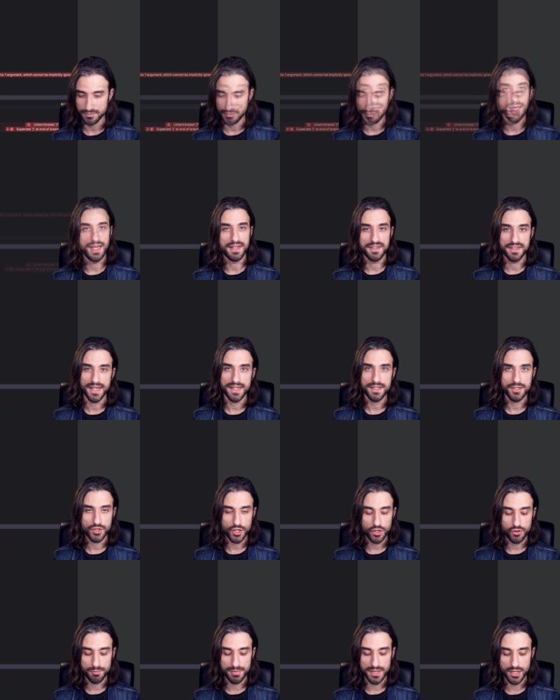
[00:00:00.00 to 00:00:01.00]
And then
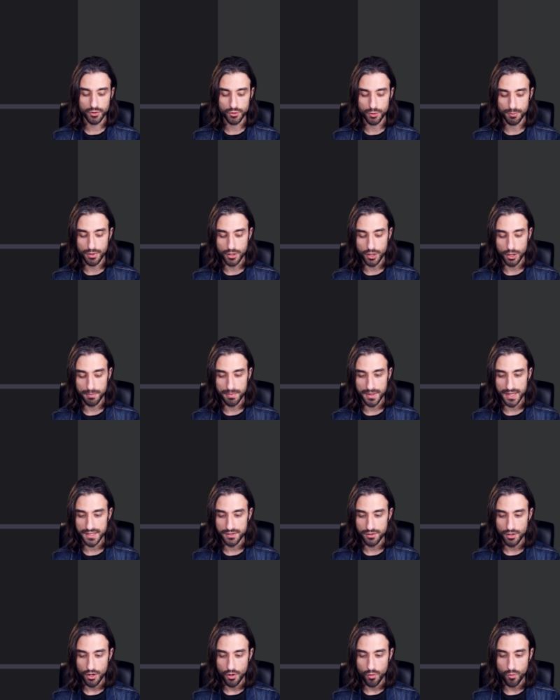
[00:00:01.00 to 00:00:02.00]
just below the
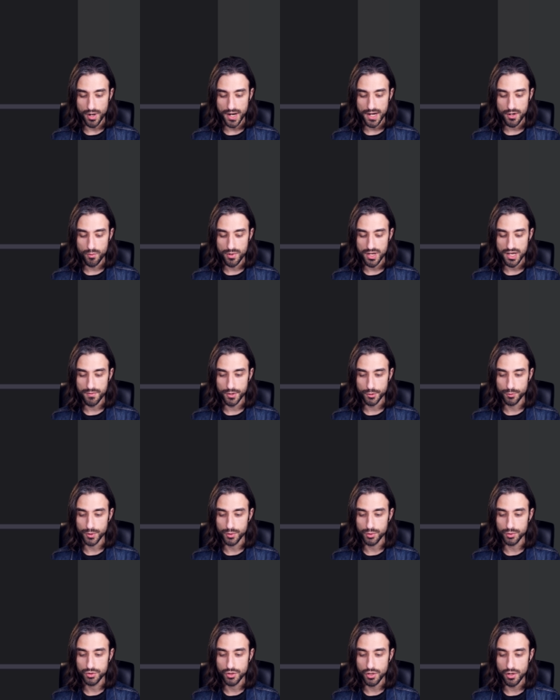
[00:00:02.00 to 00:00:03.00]
boilerplate, well, we have what we
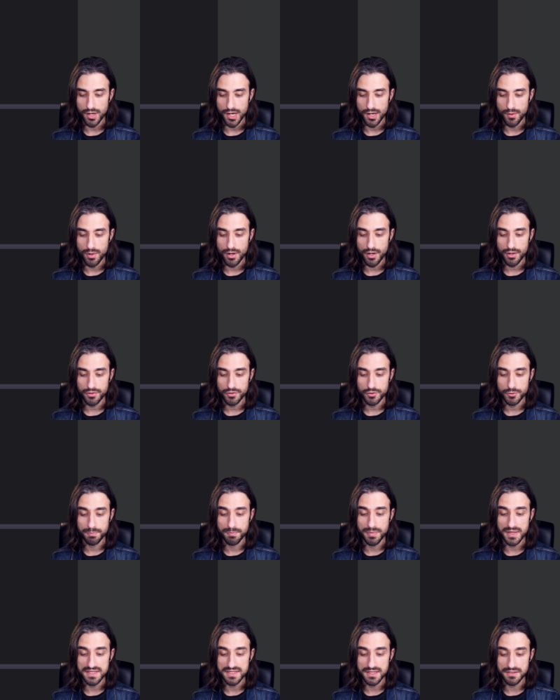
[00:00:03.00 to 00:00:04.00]
could call our
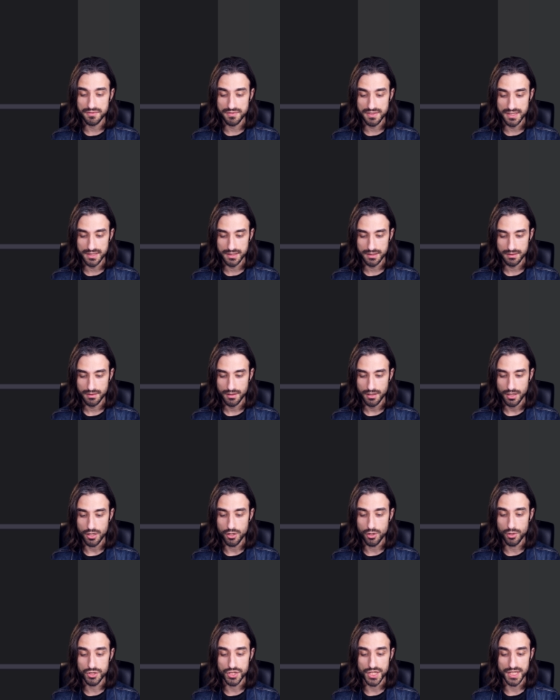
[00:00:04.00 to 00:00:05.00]
specific
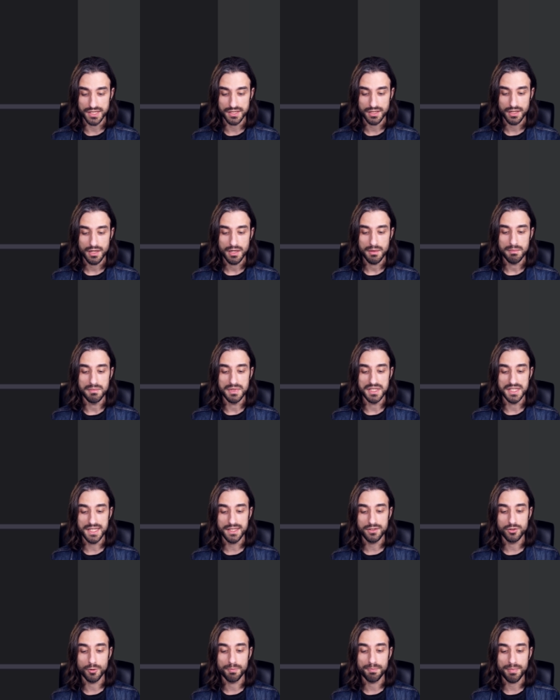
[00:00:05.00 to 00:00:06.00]
logic,
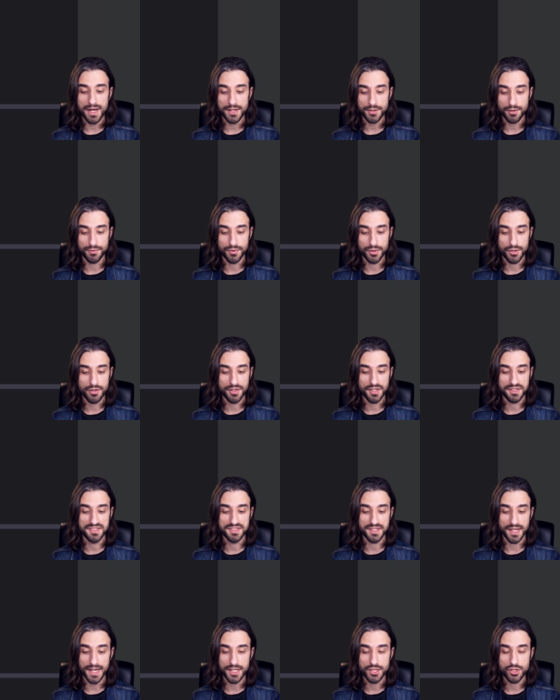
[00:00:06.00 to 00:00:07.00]
meaning the part of the code that
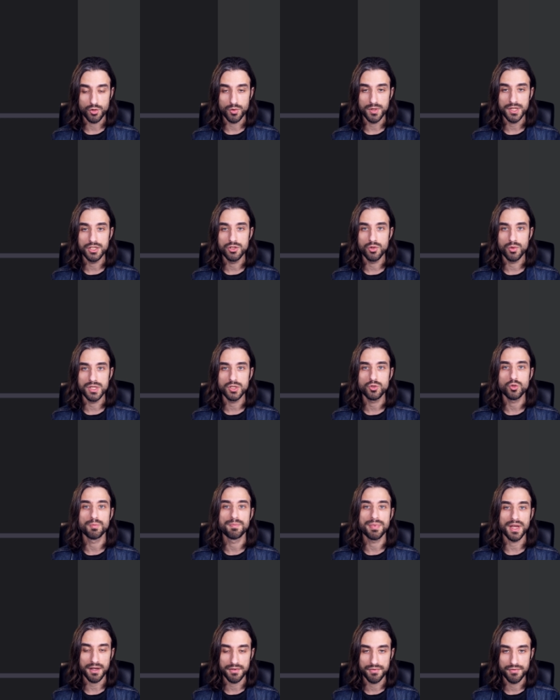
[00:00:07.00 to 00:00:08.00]
is actually going to
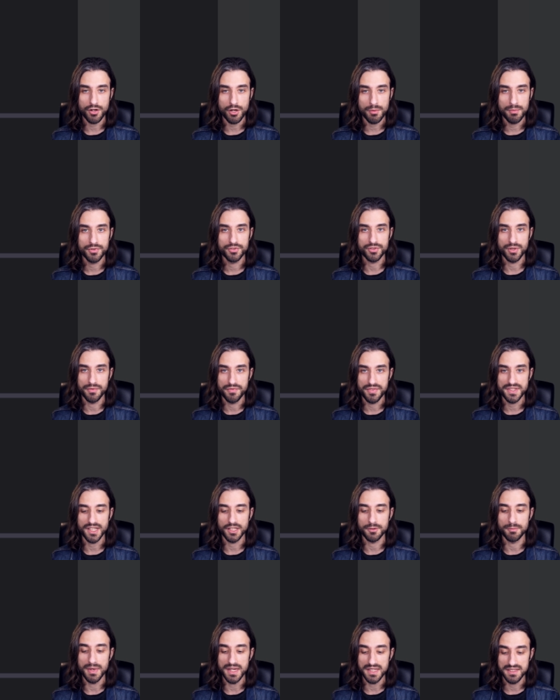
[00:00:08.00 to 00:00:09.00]
perform something
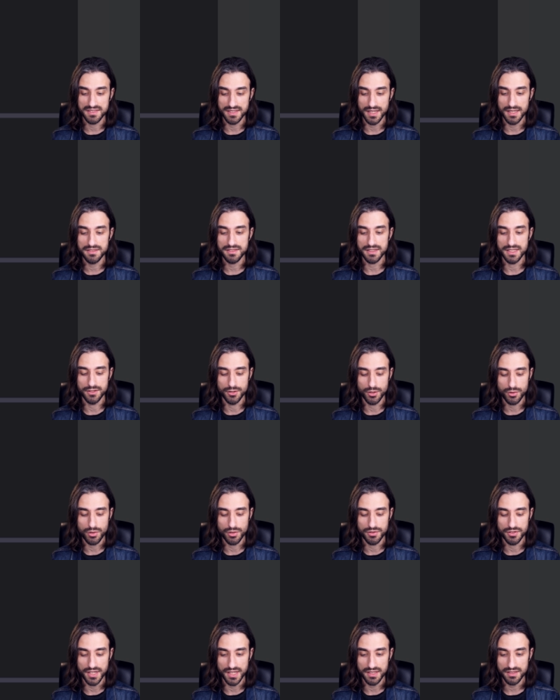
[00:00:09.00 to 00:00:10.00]
that makes sense in the
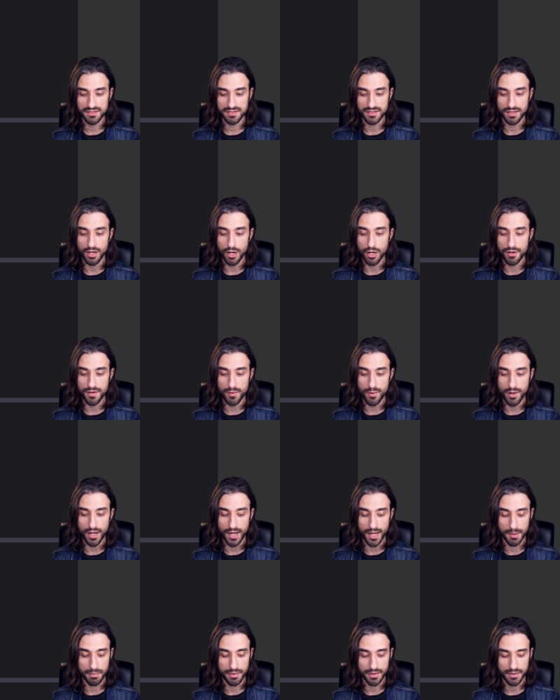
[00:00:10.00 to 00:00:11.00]
context of our
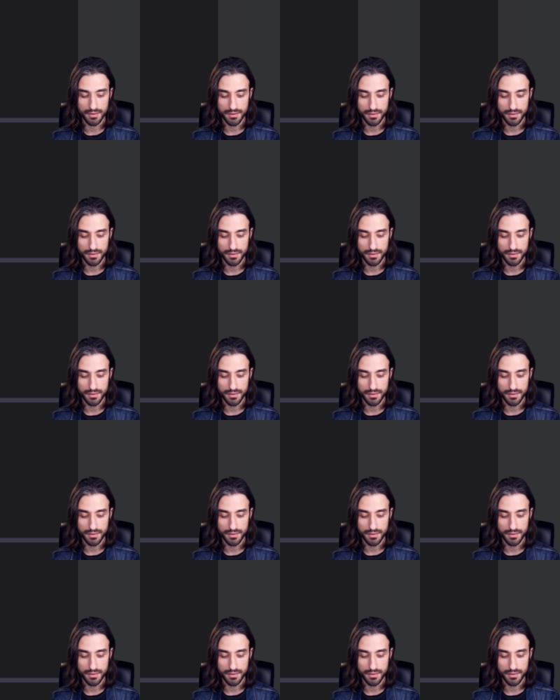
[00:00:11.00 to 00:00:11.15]
app.